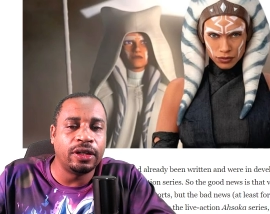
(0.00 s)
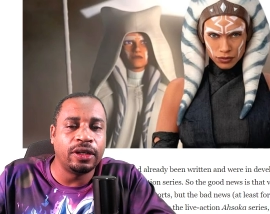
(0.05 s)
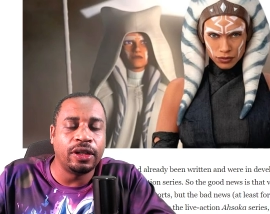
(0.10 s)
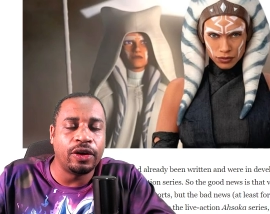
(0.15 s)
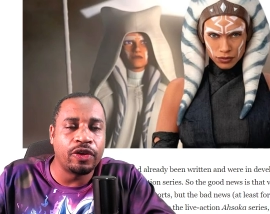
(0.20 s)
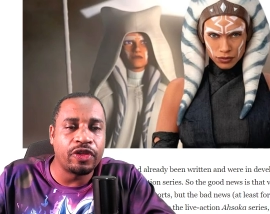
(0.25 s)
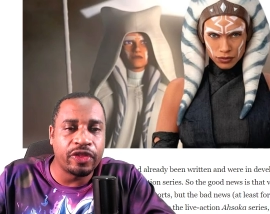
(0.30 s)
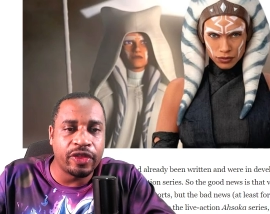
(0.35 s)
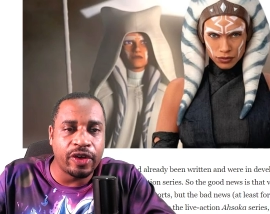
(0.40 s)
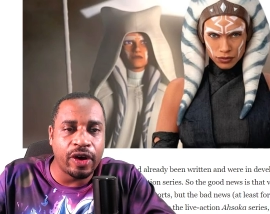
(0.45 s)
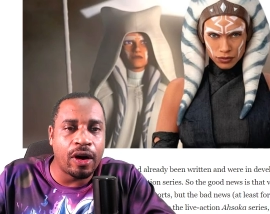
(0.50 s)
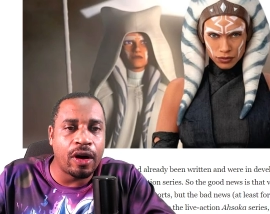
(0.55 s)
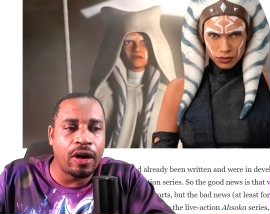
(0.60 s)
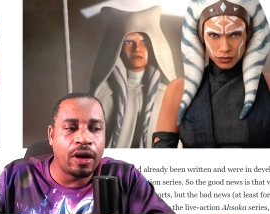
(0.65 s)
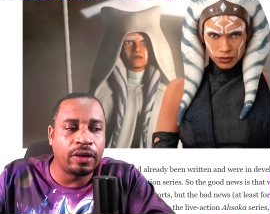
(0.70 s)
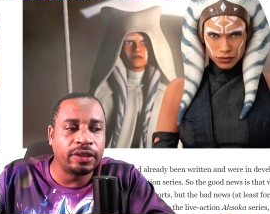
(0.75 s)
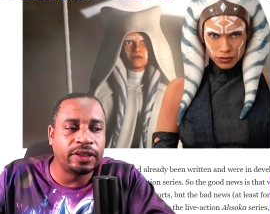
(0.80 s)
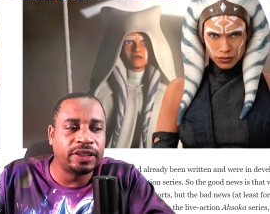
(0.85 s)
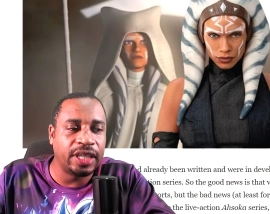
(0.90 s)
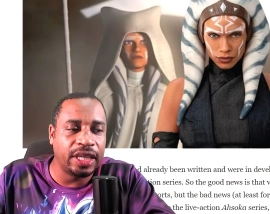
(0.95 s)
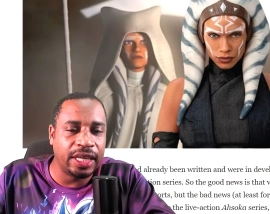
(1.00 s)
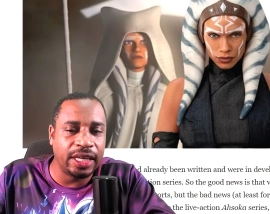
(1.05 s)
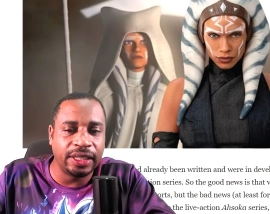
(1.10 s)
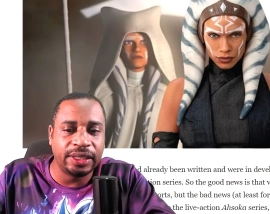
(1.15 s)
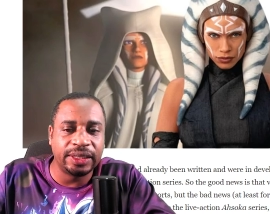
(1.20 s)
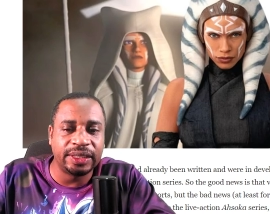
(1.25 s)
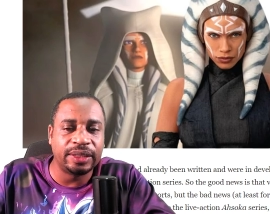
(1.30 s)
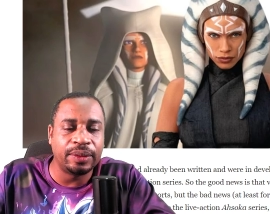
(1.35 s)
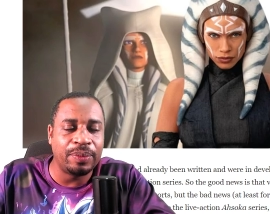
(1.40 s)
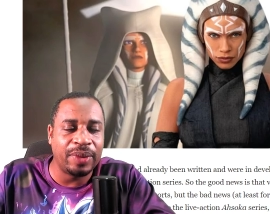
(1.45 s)
Speaker 1: Lothal to get
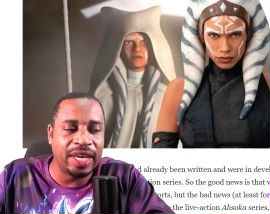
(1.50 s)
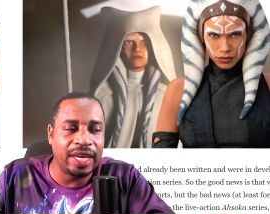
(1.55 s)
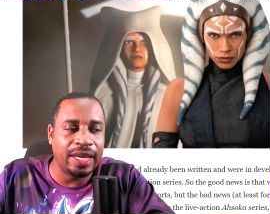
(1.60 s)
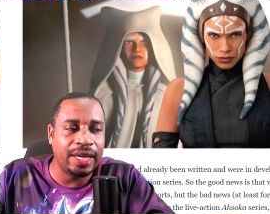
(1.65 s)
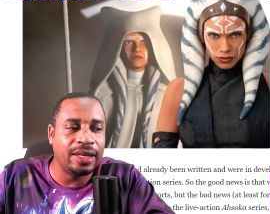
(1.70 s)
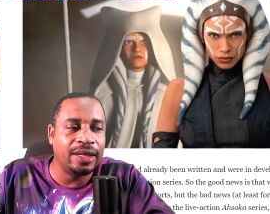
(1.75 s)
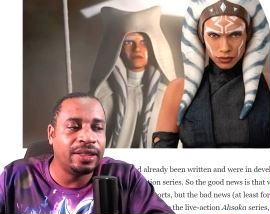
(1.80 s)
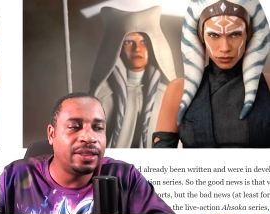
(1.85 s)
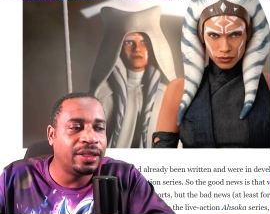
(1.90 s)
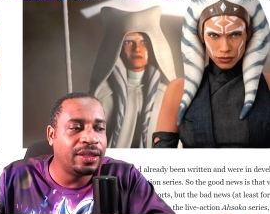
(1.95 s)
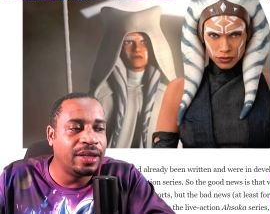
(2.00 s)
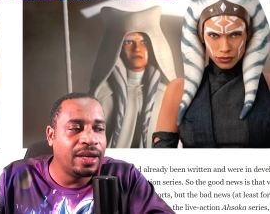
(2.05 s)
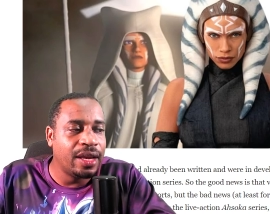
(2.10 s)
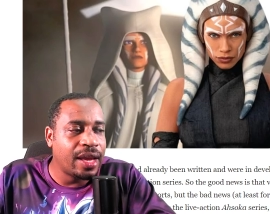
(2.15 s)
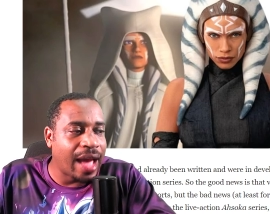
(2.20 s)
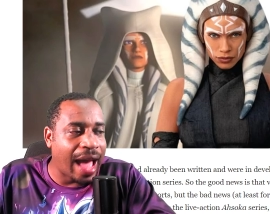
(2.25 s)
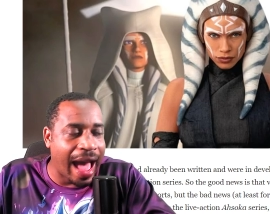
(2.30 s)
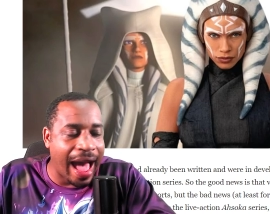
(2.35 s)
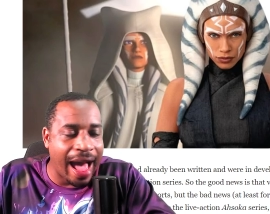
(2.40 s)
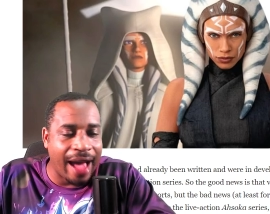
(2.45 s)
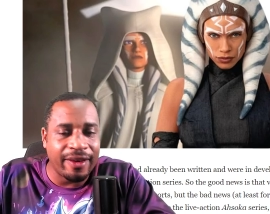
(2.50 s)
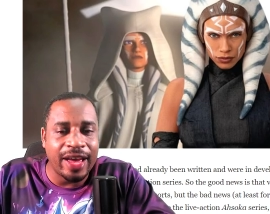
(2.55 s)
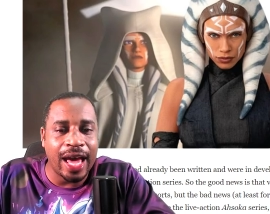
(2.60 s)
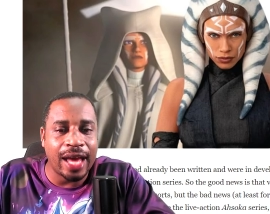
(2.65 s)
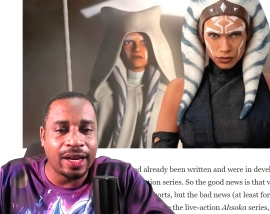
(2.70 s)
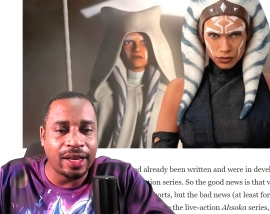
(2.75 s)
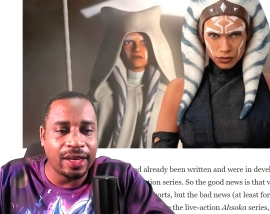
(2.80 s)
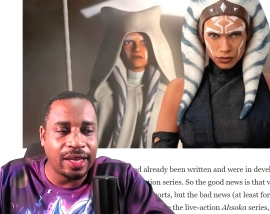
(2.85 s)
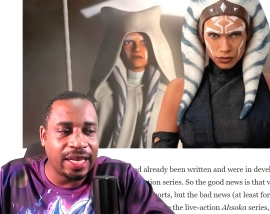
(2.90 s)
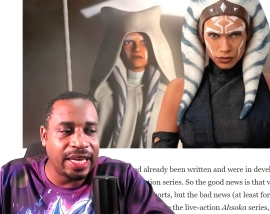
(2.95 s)
Sabine, and I got a
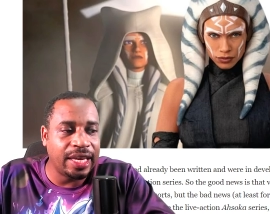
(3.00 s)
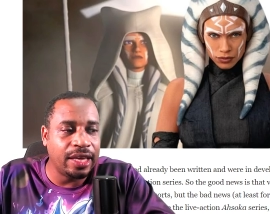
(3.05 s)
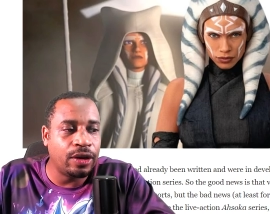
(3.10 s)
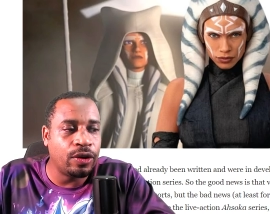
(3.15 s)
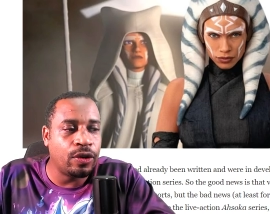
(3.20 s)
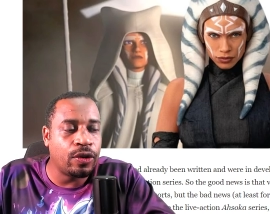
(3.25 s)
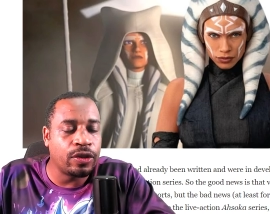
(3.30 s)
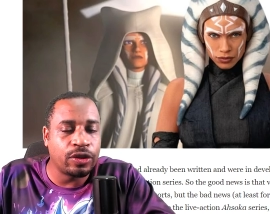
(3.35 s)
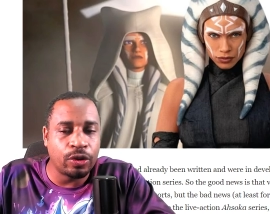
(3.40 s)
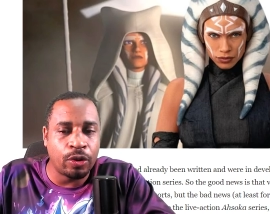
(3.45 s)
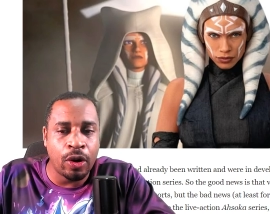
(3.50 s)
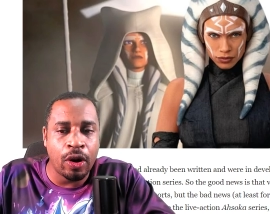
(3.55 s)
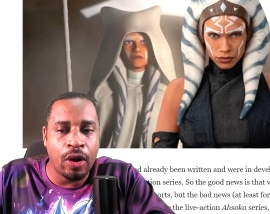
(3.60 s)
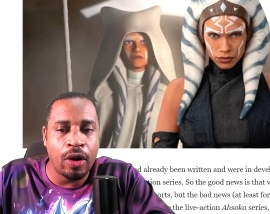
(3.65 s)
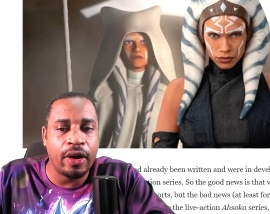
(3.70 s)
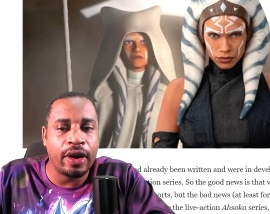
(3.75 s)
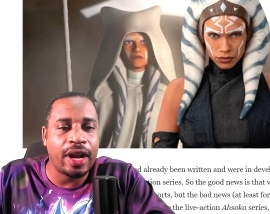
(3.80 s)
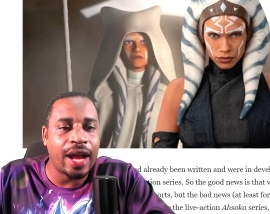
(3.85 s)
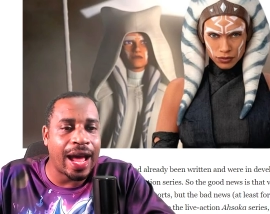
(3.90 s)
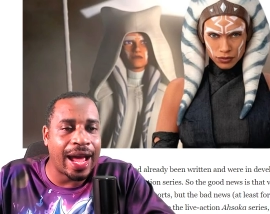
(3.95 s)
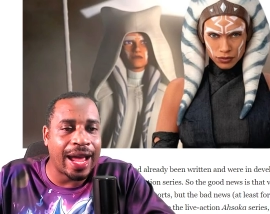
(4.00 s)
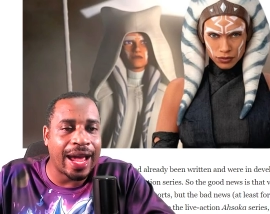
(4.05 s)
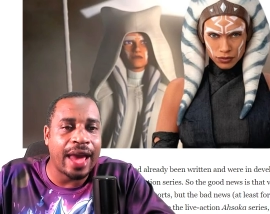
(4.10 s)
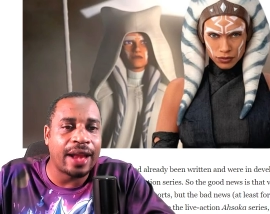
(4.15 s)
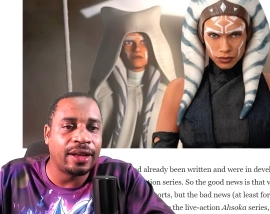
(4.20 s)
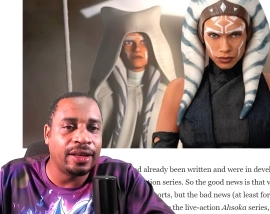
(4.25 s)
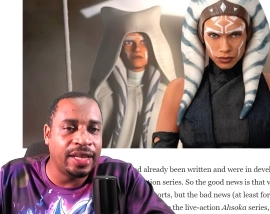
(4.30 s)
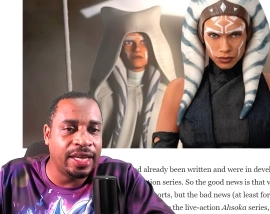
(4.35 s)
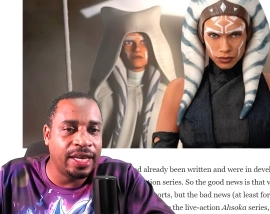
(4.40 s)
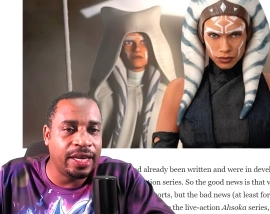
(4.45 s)
lead on Thrawn, I got a
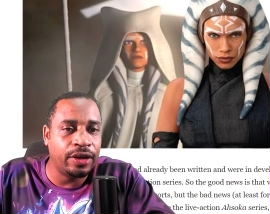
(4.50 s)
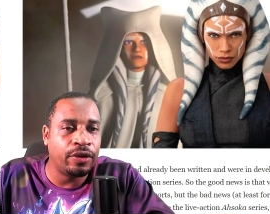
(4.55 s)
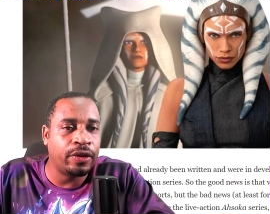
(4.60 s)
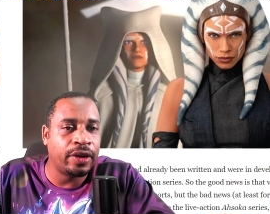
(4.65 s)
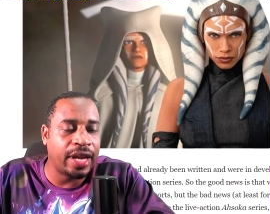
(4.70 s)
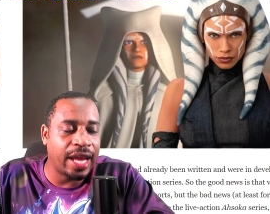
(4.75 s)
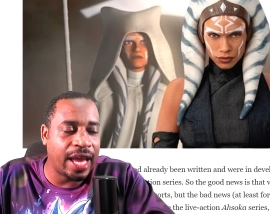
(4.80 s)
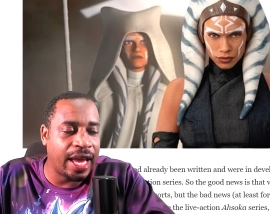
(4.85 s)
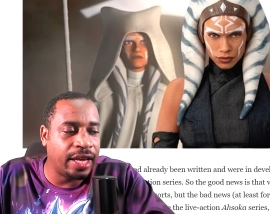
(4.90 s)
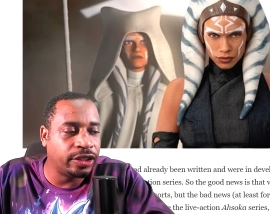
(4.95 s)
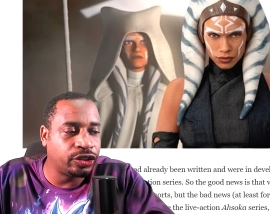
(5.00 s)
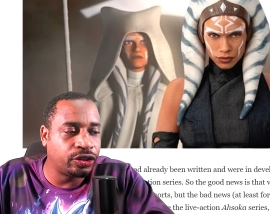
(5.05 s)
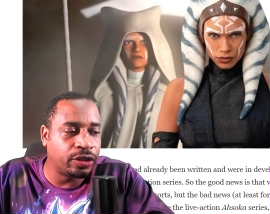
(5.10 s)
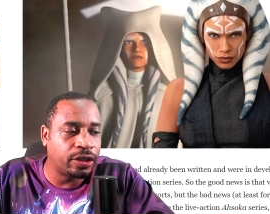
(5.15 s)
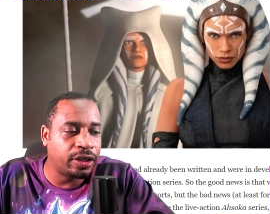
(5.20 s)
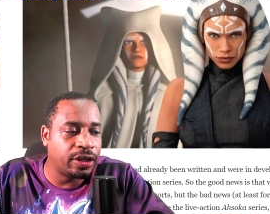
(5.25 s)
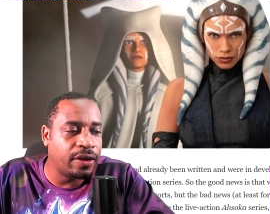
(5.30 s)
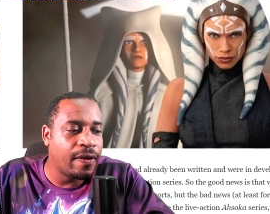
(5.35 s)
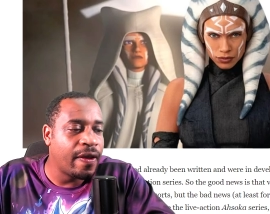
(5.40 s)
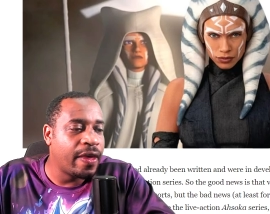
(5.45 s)
lead on Ezra,